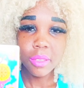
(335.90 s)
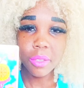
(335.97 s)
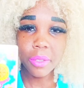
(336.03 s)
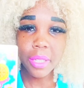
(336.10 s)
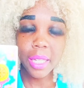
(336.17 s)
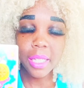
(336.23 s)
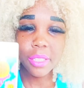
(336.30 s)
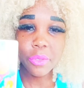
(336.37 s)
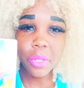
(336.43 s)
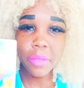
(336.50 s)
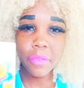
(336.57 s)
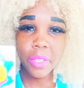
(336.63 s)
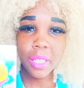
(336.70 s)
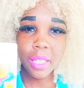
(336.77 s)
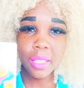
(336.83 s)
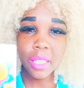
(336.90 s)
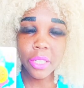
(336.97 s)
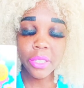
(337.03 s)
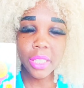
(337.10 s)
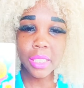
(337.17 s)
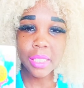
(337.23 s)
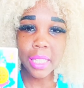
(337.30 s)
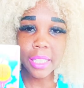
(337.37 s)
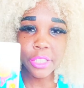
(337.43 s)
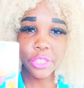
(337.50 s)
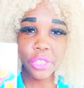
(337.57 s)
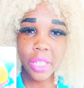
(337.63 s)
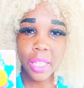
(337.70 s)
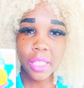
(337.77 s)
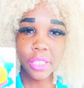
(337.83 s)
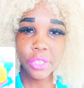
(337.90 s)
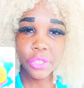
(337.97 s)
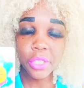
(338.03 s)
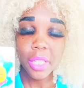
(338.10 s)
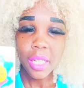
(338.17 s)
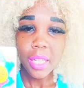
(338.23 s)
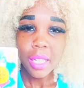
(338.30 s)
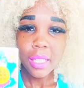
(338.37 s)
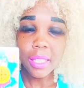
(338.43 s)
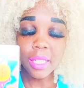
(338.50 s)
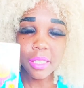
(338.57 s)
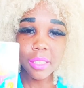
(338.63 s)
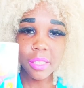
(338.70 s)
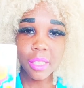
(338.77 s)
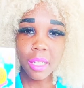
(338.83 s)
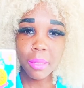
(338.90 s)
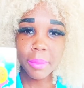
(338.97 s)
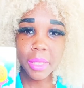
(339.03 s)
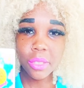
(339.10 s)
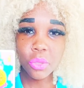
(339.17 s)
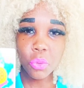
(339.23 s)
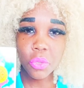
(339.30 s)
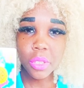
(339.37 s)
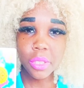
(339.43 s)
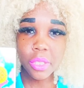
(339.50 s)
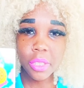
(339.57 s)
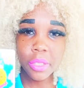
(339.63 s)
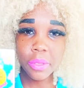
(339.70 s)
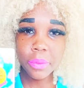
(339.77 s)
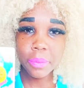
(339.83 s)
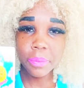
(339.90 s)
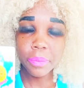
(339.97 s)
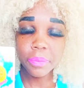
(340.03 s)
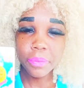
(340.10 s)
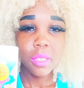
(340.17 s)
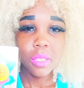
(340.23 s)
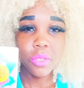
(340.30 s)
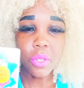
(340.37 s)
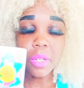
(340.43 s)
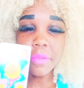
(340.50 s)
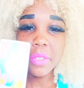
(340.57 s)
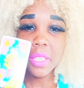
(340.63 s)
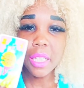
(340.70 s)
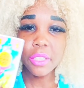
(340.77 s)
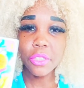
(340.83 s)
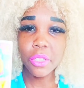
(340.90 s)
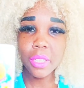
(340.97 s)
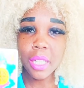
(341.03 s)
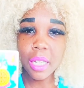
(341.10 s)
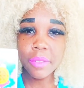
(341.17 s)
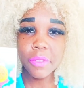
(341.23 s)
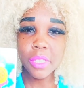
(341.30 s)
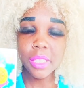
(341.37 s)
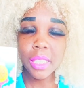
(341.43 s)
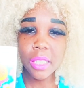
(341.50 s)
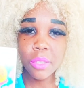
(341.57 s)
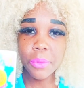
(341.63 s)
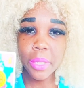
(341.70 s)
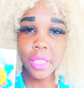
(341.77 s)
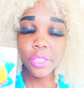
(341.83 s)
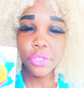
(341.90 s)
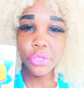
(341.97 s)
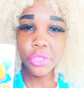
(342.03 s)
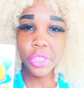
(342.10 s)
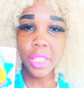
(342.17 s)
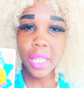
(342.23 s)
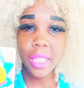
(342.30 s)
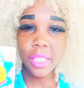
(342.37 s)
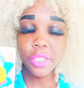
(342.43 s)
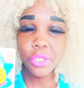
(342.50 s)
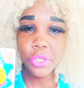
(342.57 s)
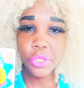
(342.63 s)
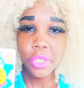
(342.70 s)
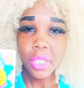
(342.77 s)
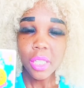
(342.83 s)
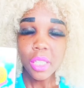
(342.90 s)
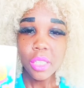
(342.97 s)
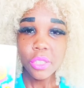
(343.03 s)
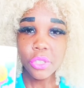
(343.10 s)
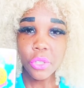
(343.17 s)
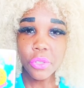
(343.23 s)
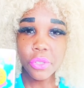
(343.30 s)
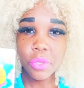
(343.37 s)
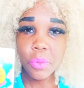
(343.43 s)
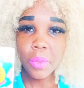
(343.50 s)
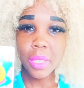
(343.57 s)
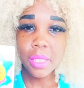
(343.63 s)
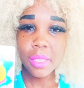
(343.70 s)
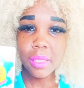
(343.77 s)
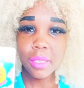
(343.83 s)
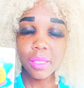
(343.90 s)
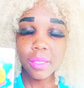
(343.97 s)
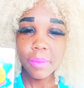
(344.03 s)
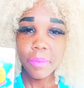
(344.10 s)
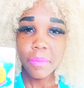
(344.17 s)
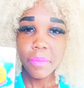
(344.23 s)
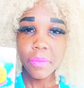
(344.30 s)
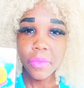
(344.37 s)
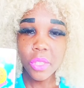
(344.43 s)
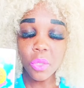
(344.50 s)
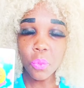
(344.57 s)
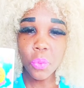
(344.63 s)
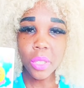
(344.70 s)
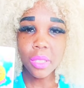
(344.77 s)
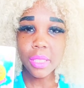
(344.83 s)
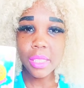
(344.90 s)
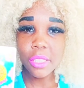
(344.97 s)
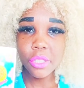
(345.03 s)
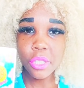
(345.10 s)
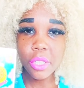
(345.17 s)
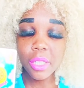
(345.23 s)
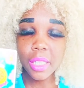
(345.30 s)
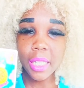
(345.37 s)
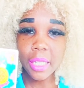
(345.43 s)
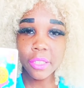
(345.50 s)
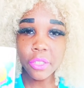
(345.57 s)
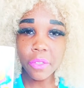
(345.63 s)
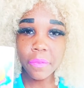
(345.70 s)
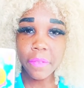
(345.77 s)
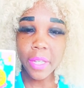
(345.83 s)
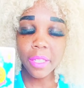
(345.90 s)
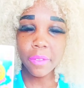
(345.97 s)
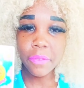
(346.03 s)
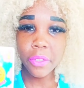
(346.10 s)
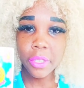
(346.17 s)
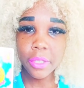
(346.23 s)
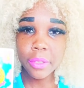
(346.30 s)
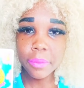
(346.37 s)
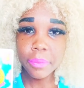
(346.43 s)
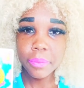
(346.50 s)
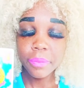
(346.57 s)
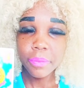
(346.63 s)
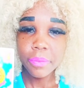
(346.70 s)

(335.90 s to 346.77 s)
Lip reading: Okay, so I feel like there is a change that is coming towards you. So I feel like your life is getting ready to change, chosen ones. The wheel is turning in your favor.